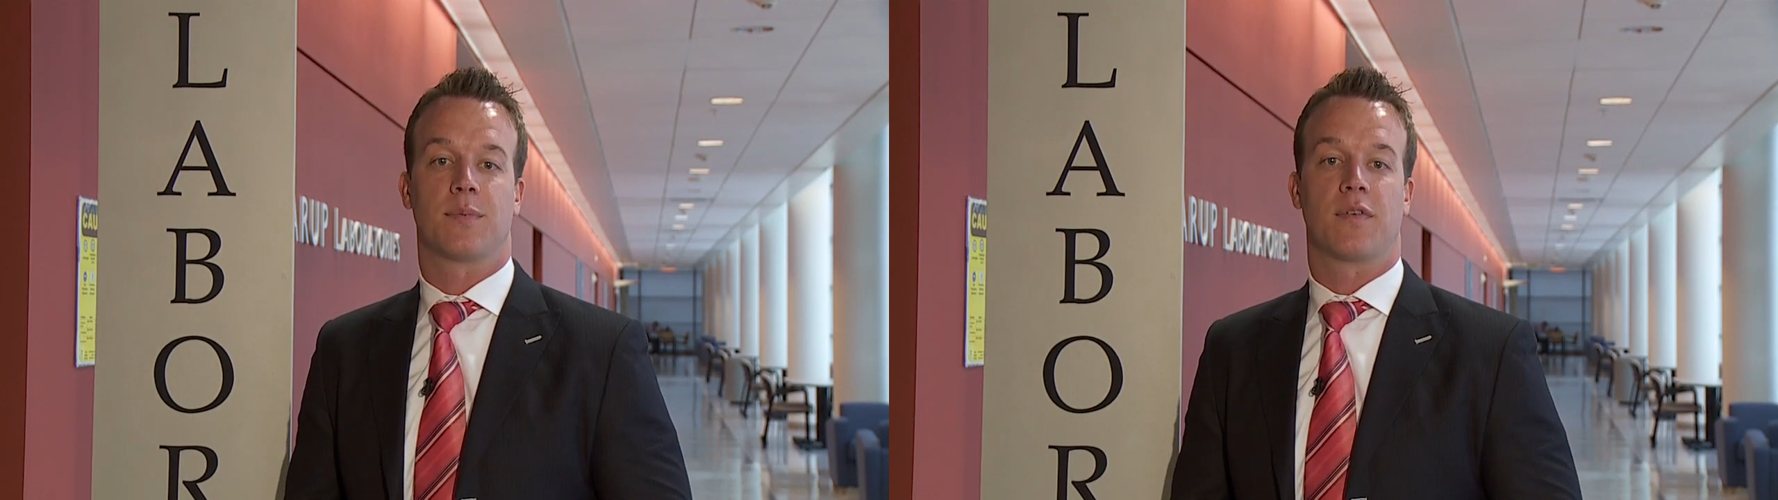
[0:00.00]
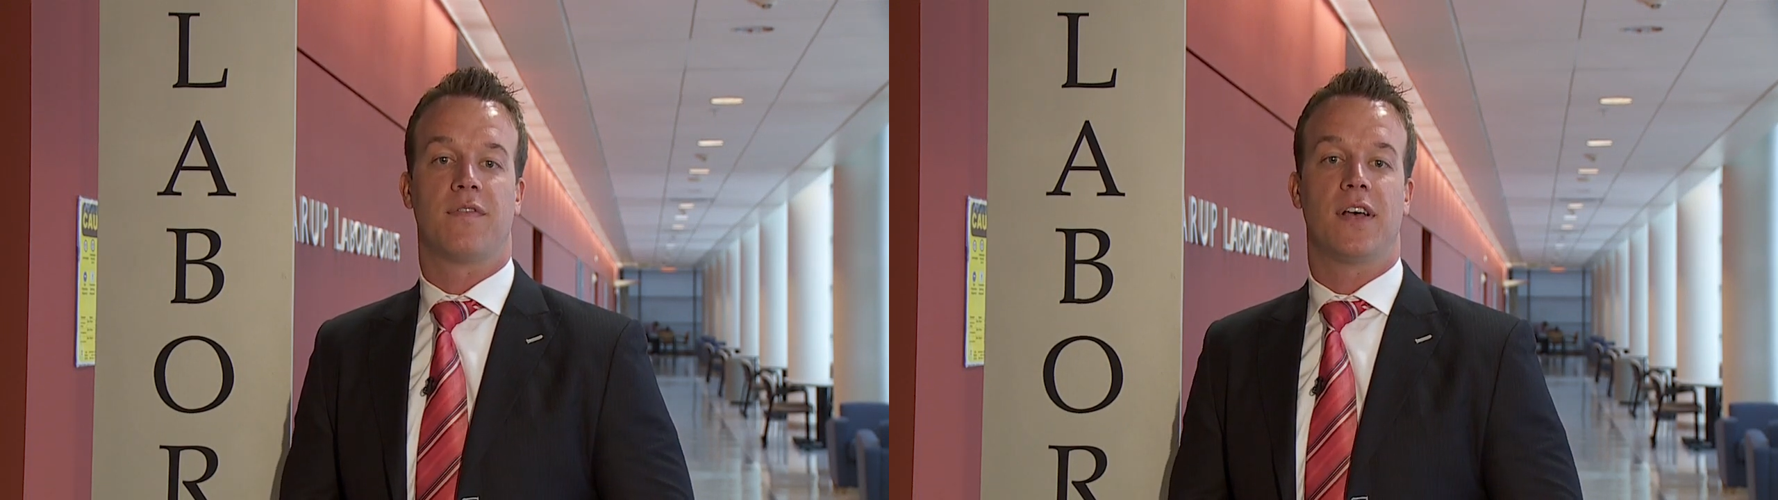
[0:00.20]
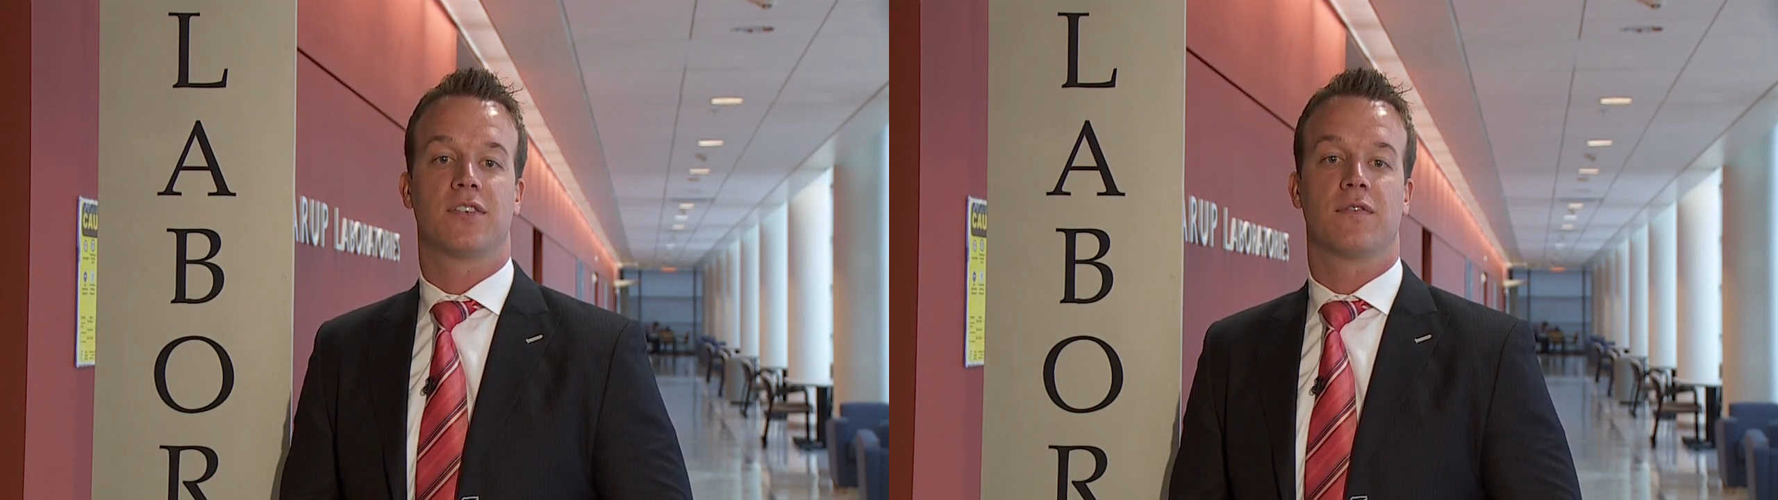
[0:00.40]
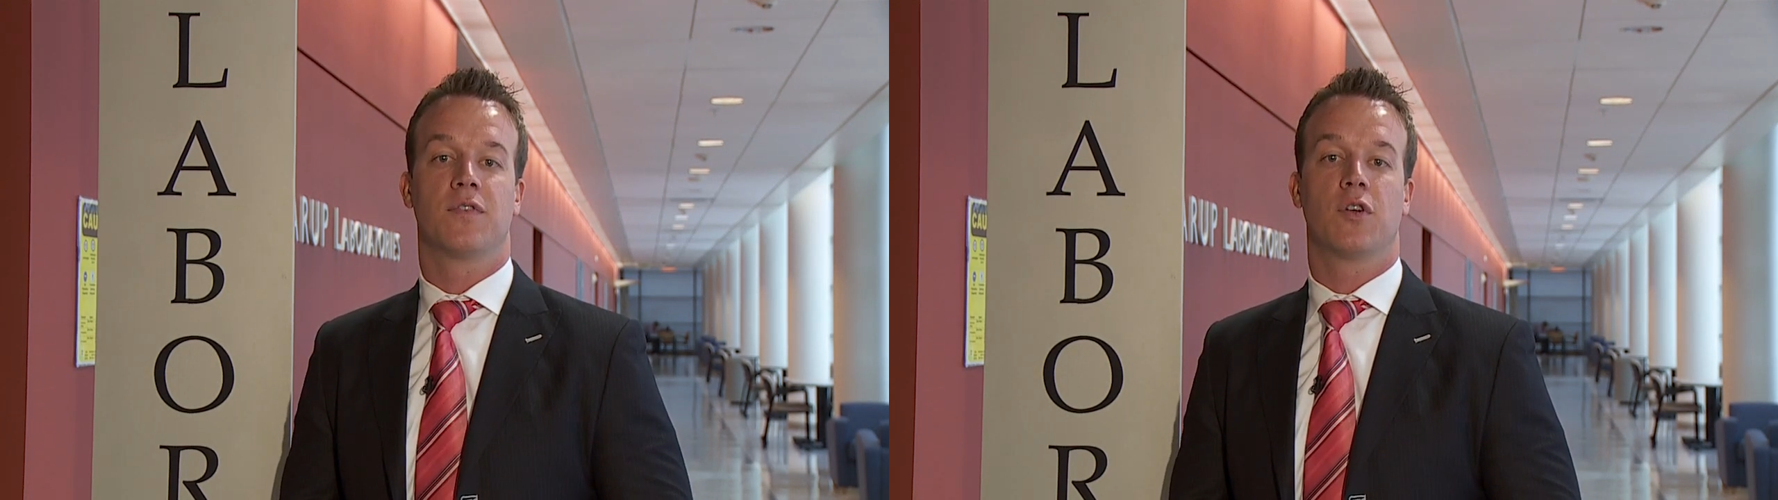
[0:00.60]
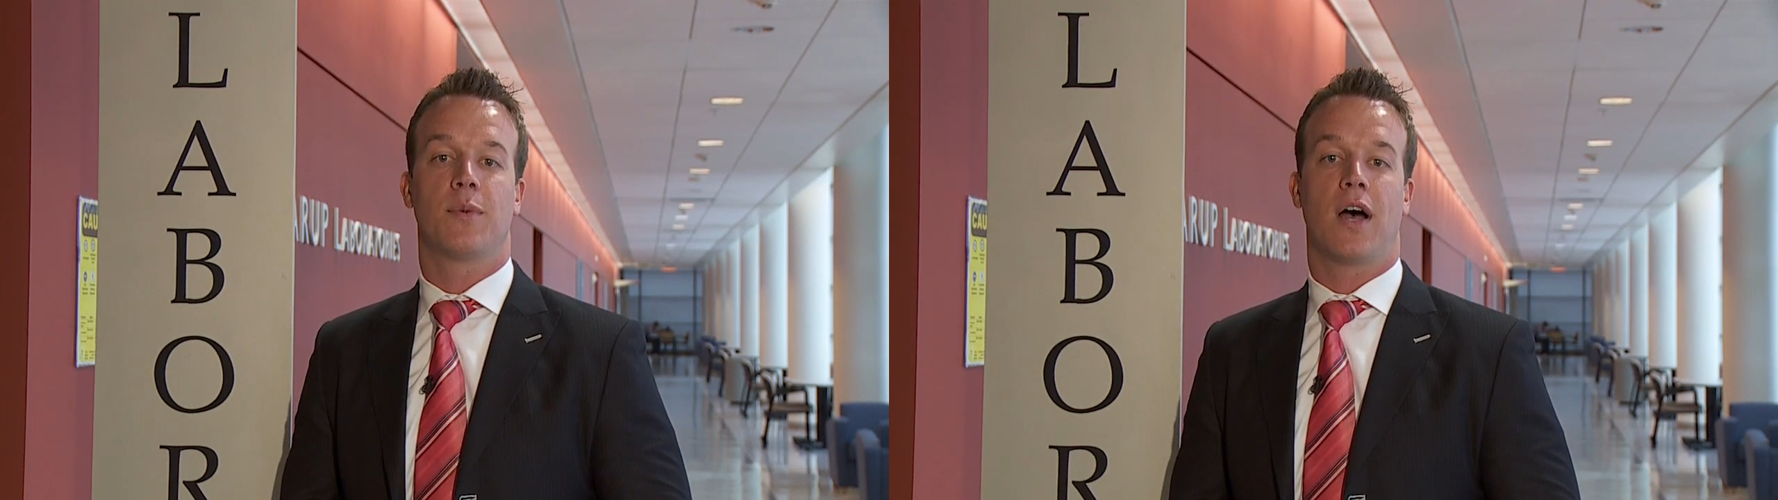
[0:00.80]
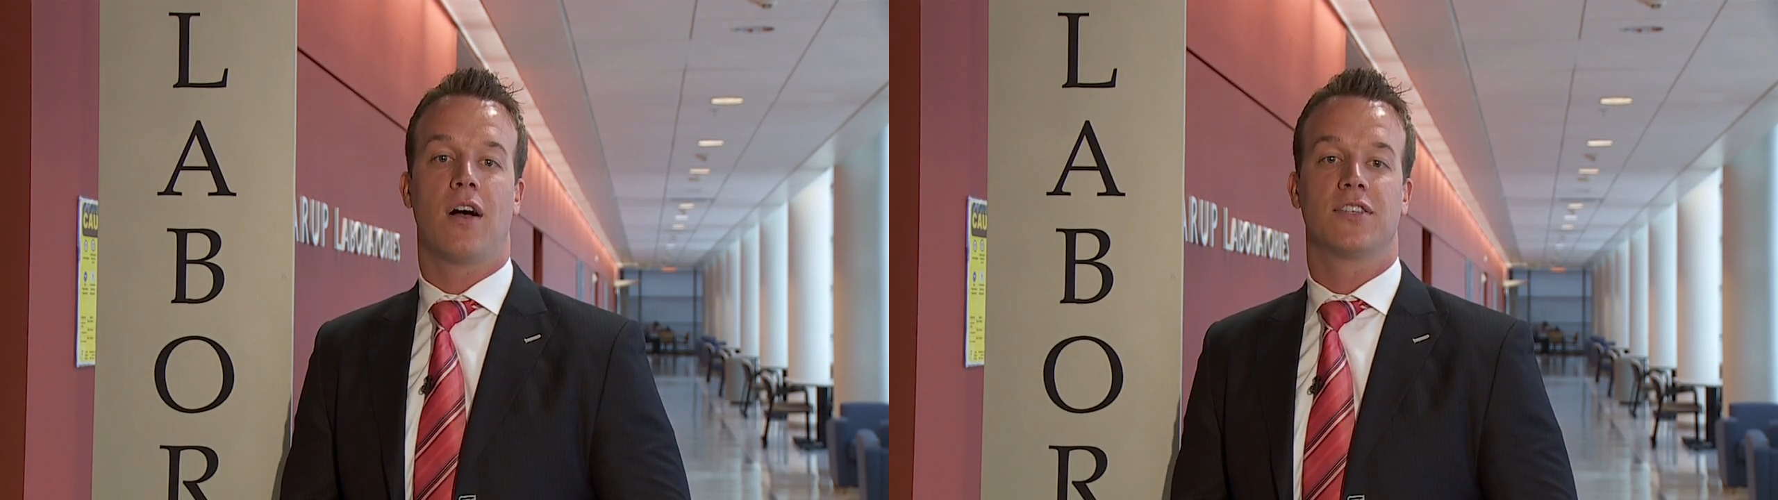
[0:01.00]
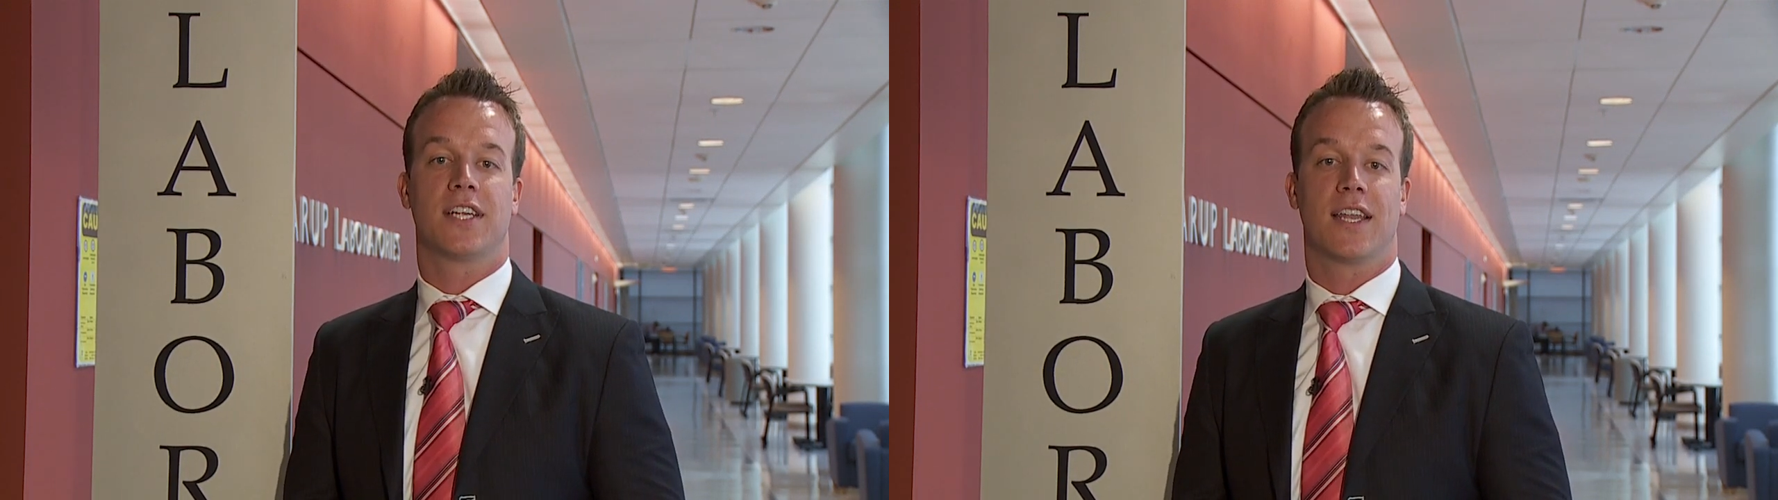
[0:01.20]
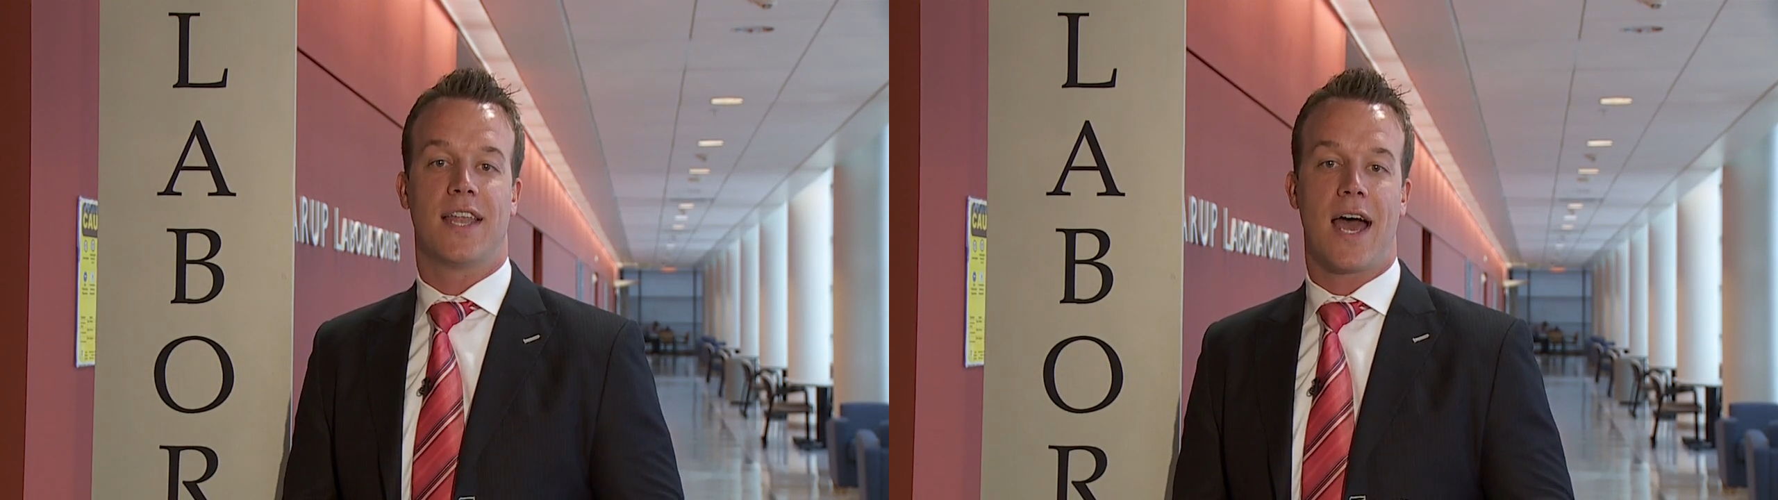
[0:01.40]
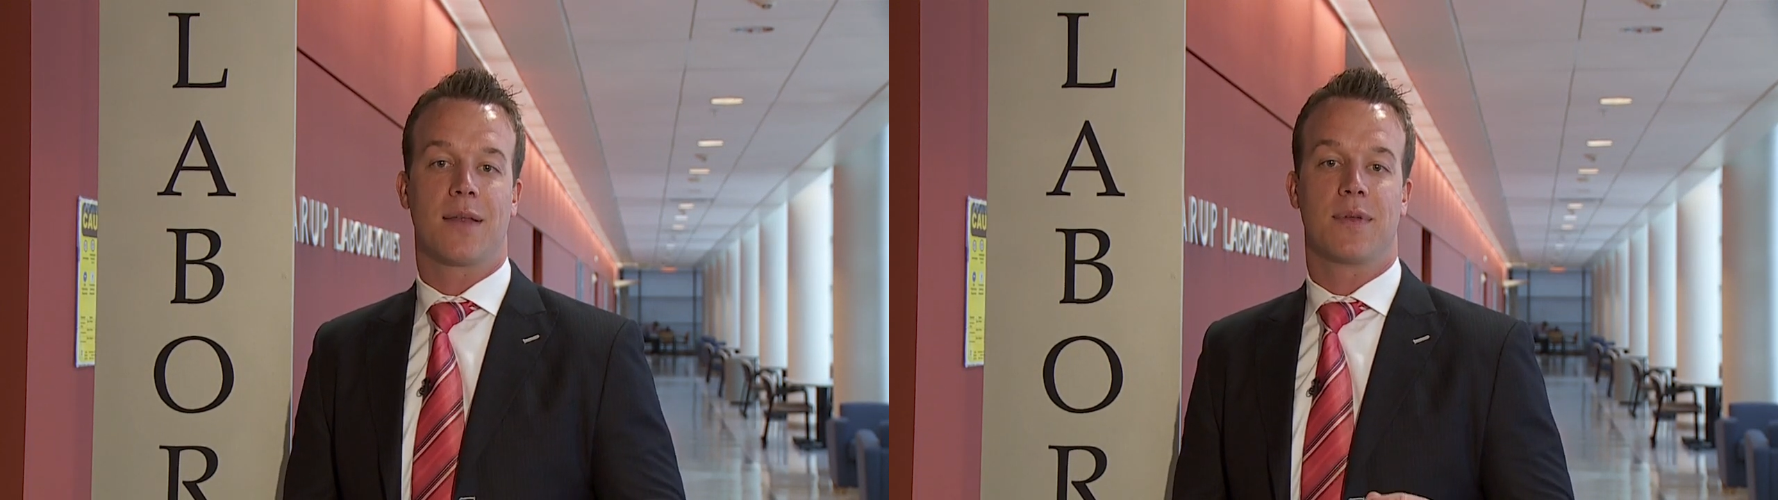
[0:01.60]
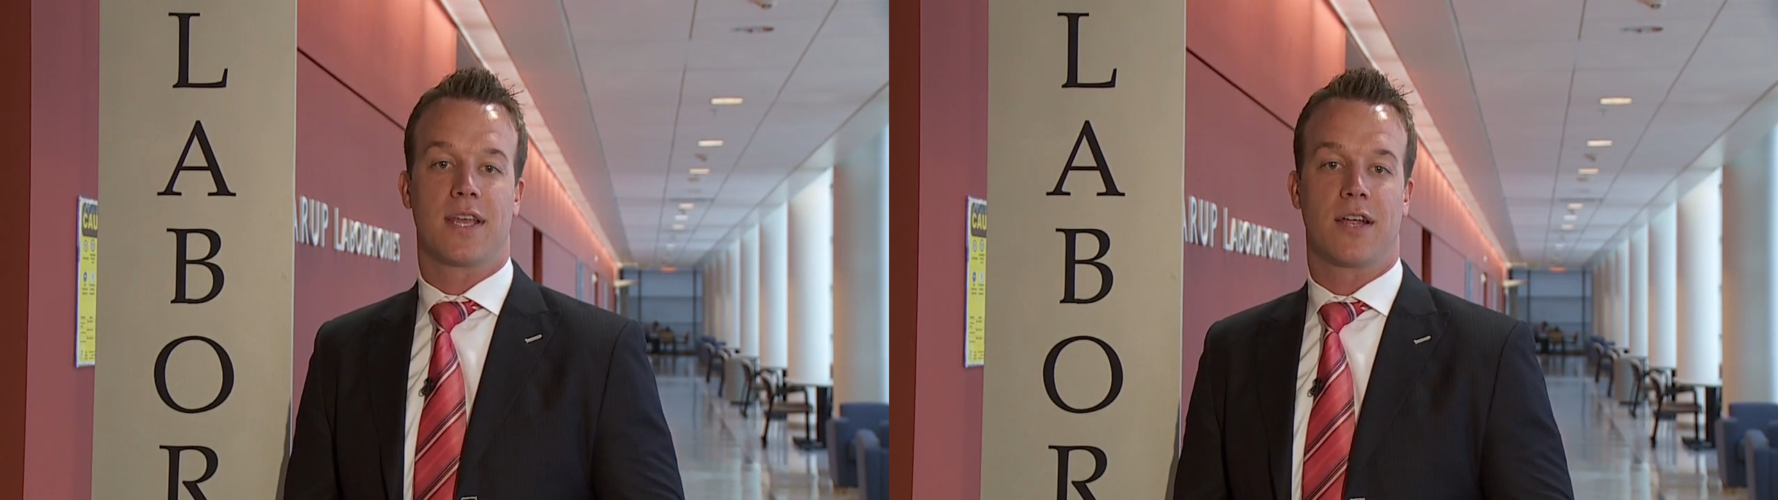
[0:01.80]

a professor of neurobiology and anatomy